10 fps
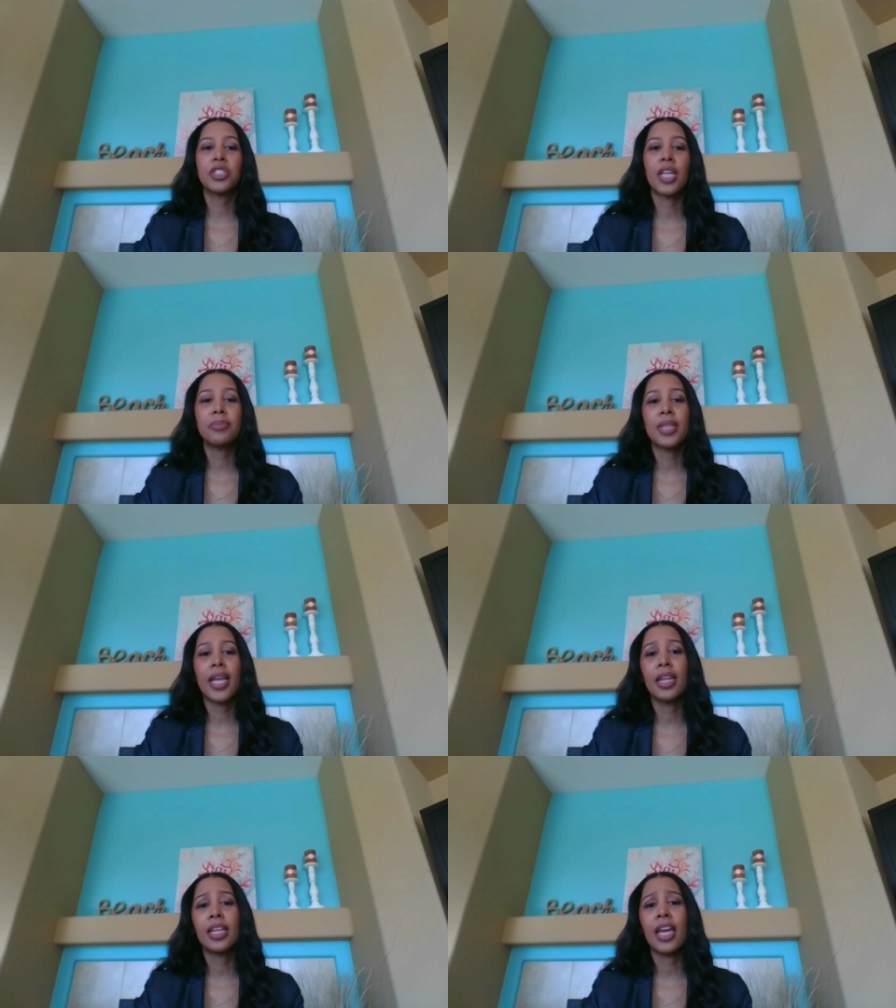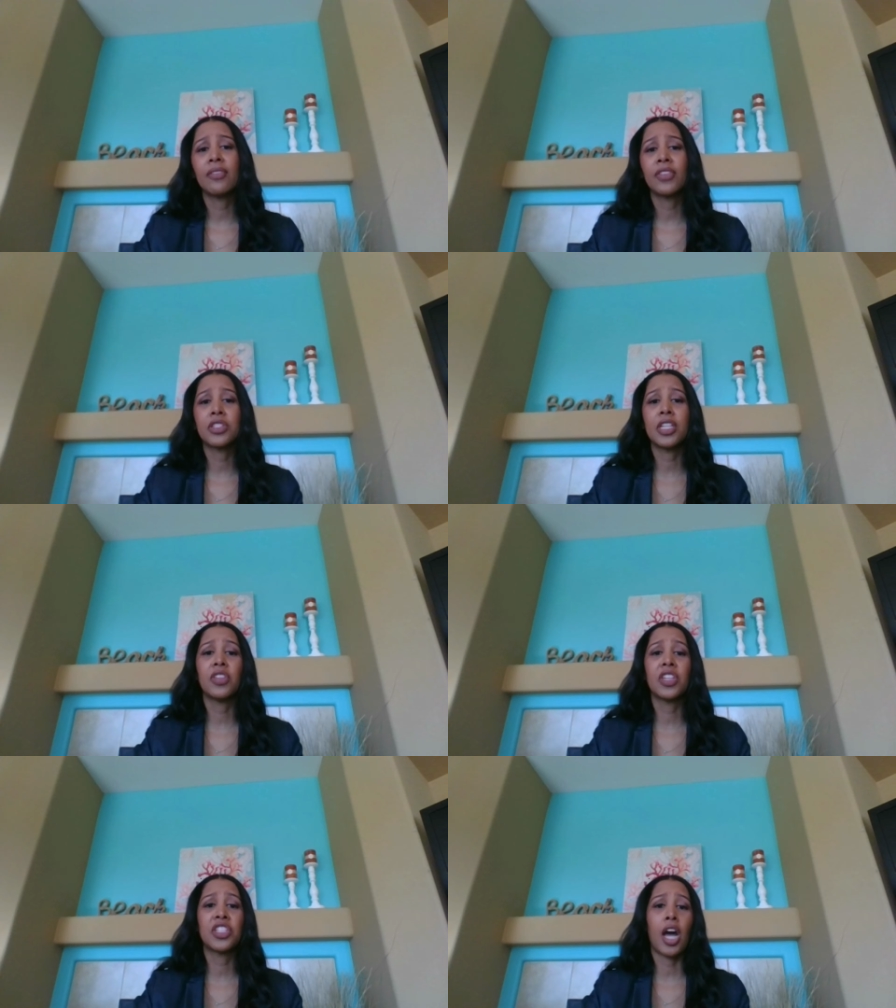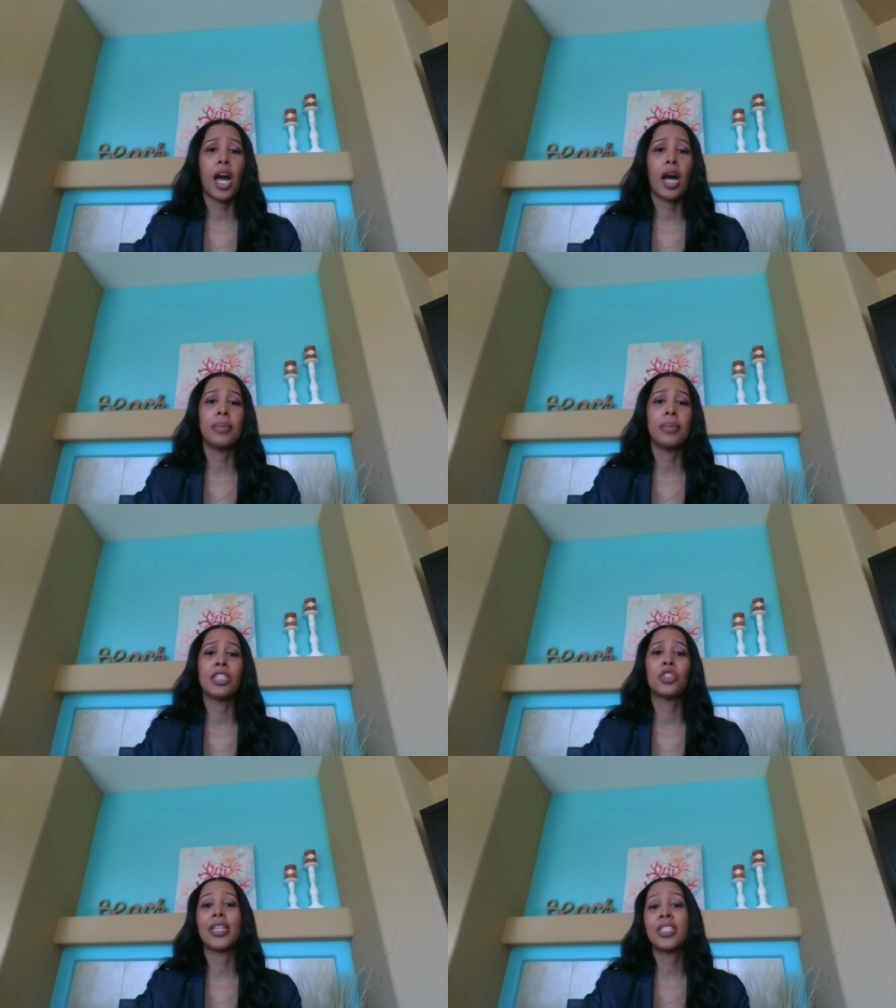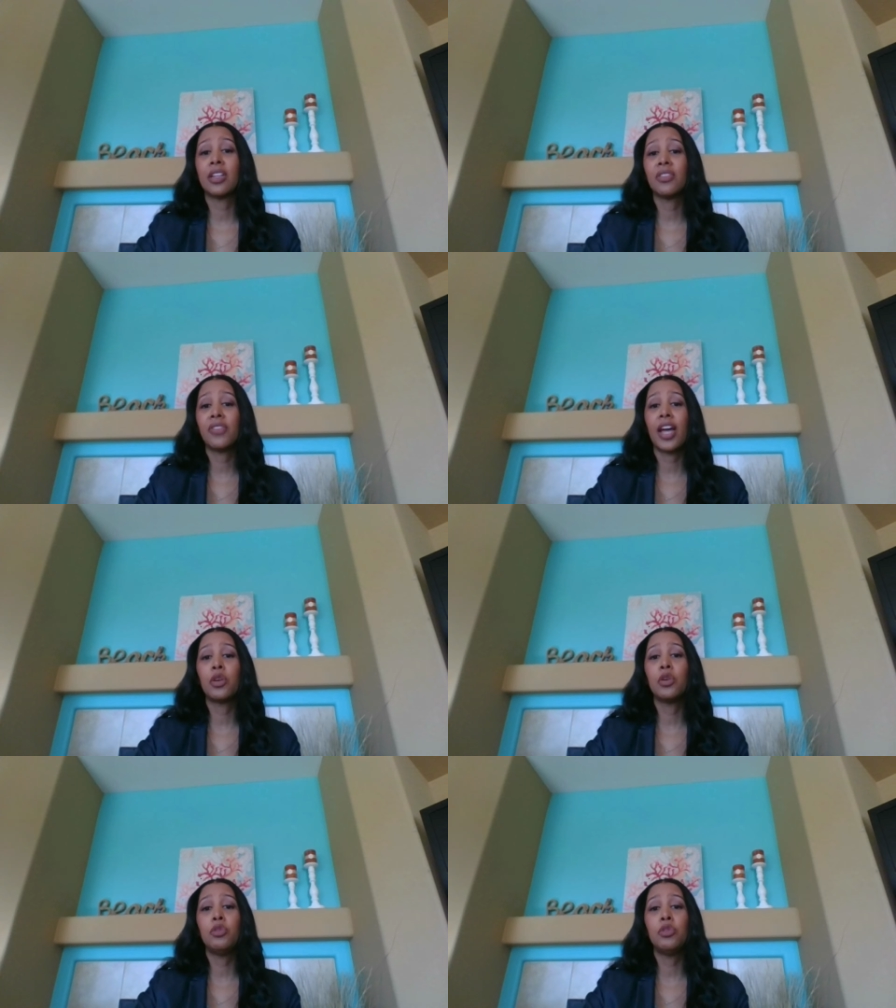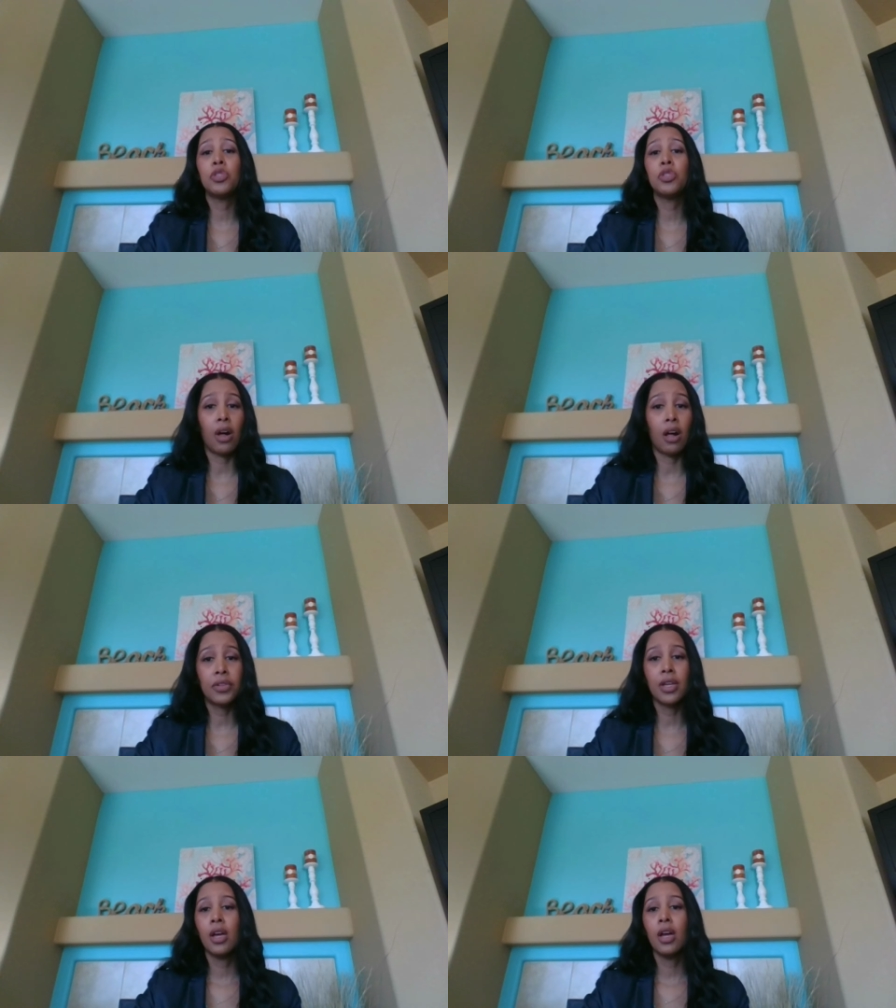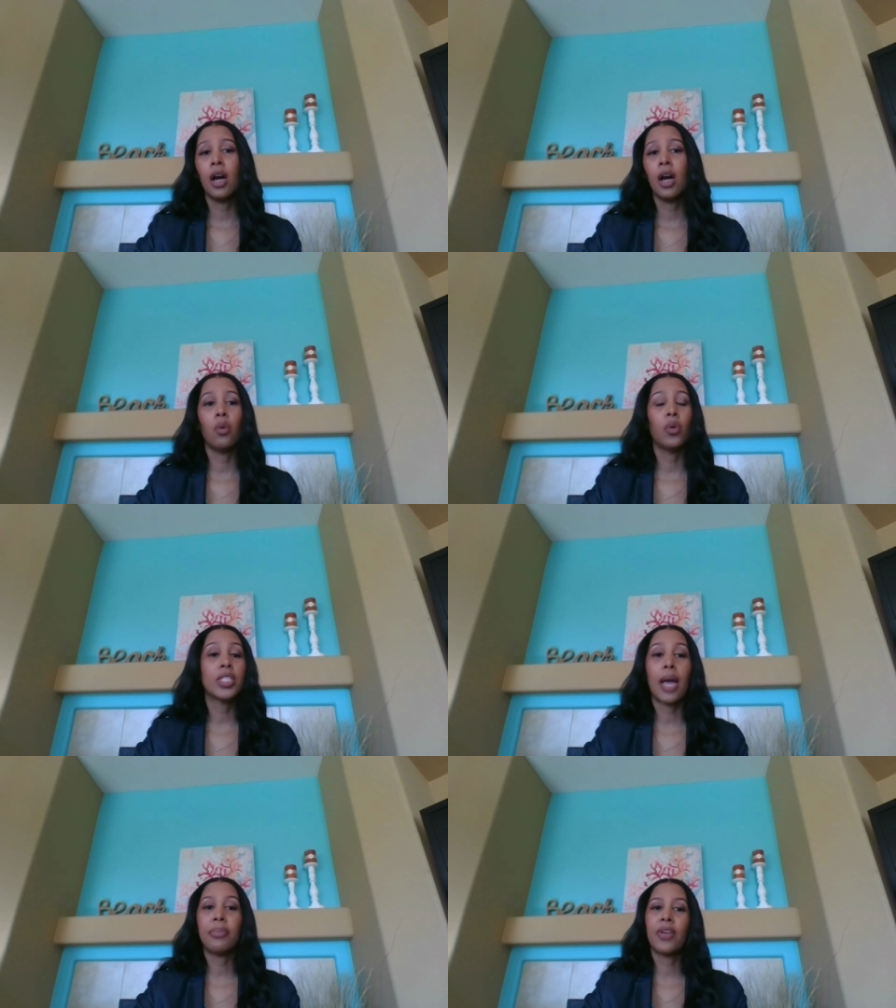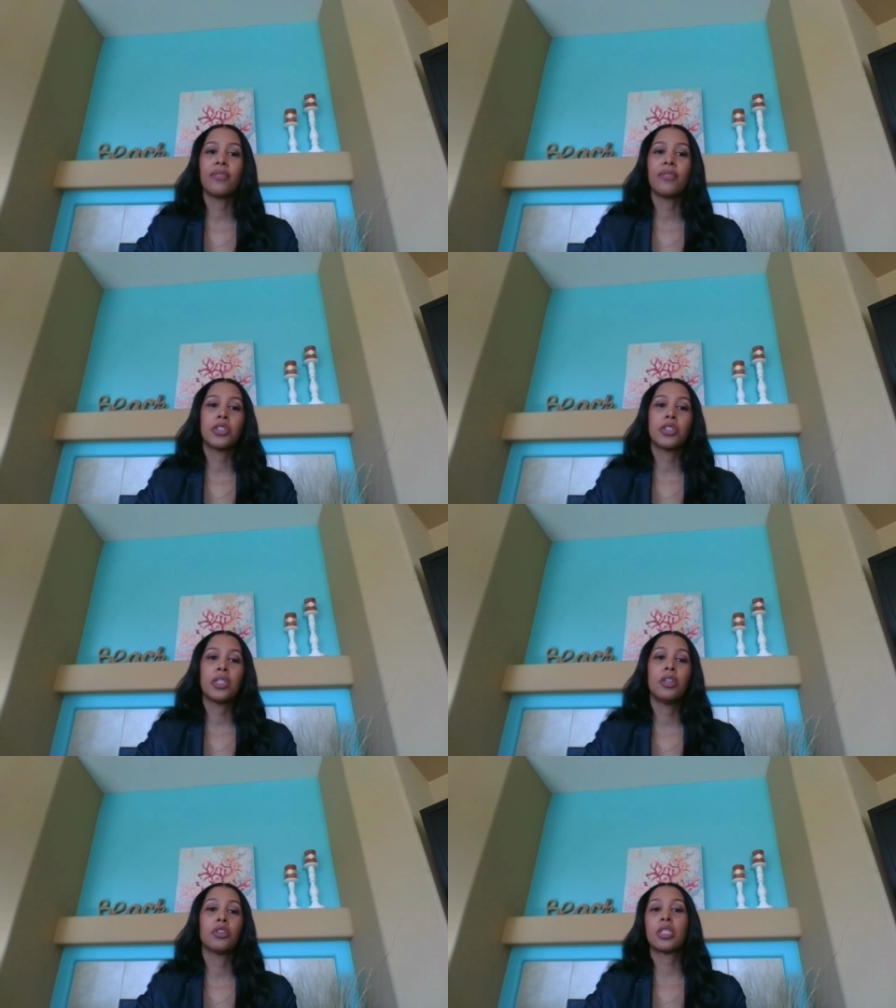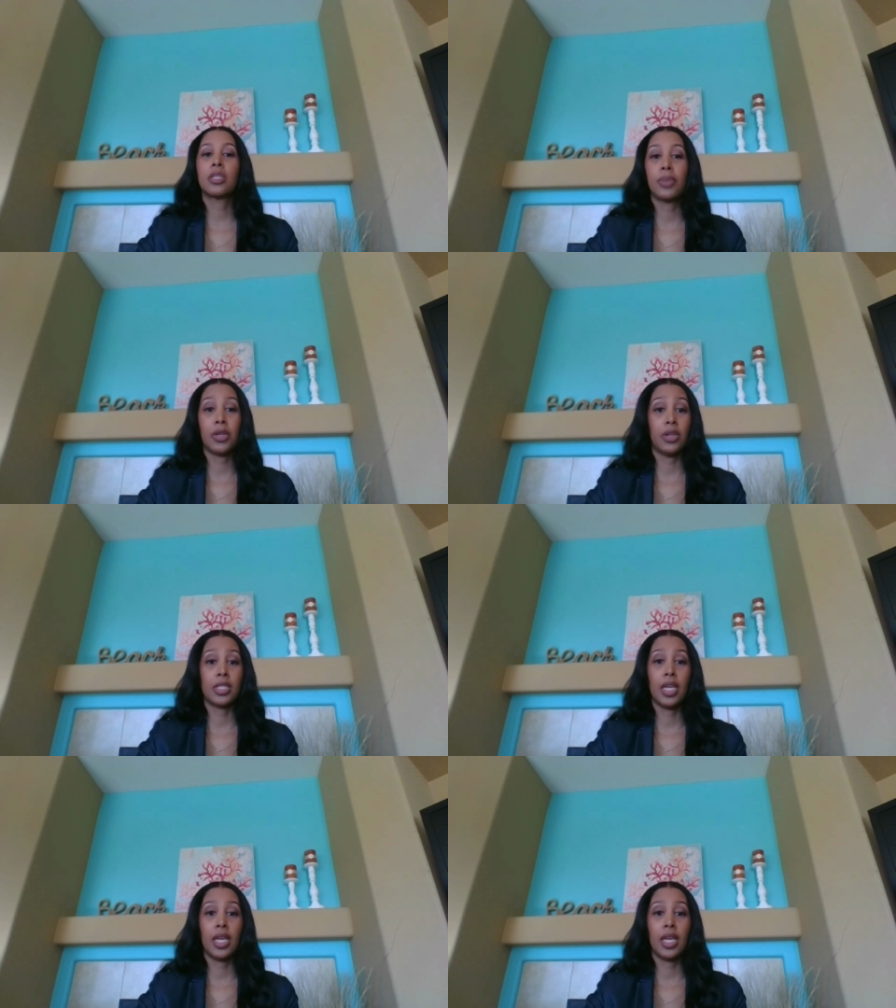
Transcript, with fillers: The first step to handling adversity on the job is to identify who's involved uh, what type of adversity